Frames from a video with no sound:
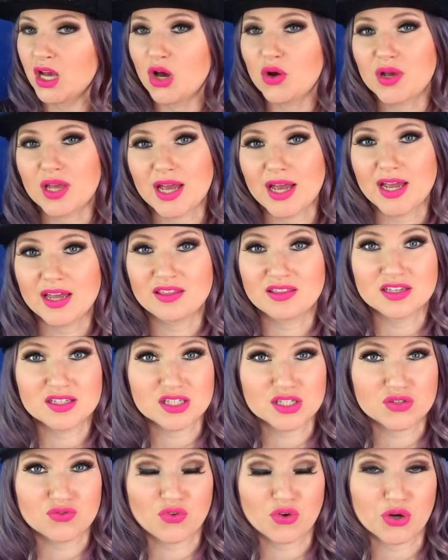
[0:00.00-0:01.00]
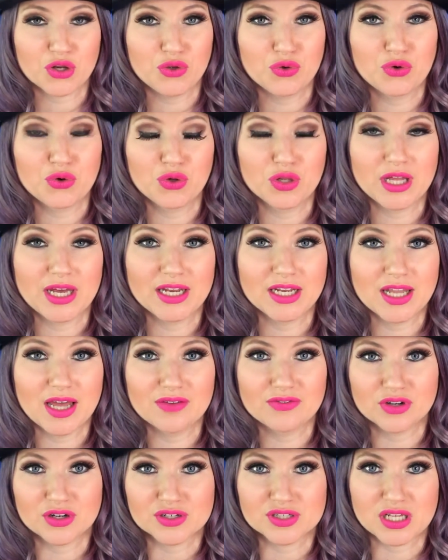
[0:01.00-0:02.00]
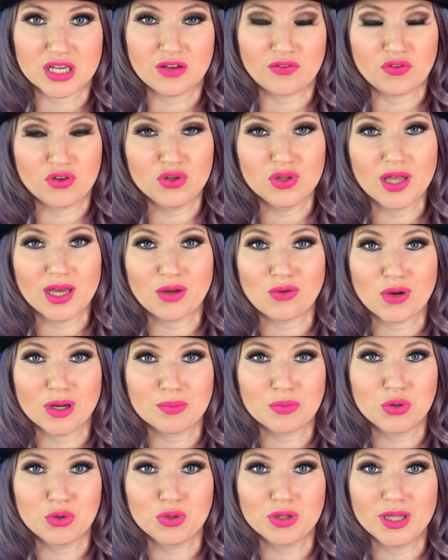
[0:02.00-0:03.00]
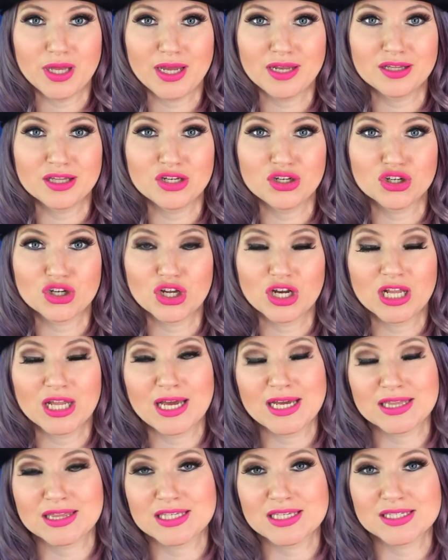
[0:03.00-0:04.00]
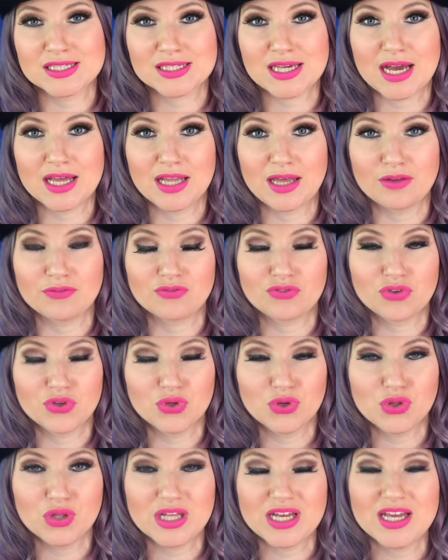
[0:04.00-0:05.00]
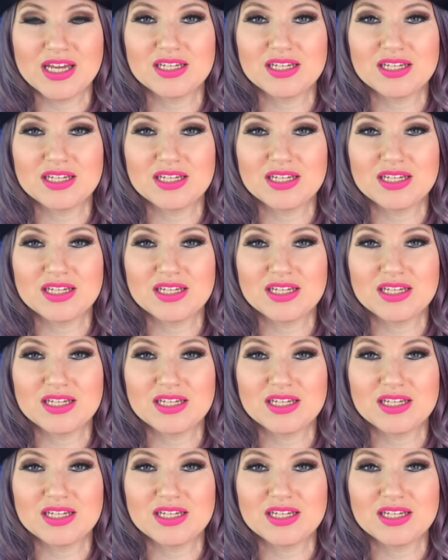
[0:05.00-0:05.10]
Okay, this is for you Kool-Aid lovers. If you like grape Kool-Aid, then you're gonna like this Skyline Fuel.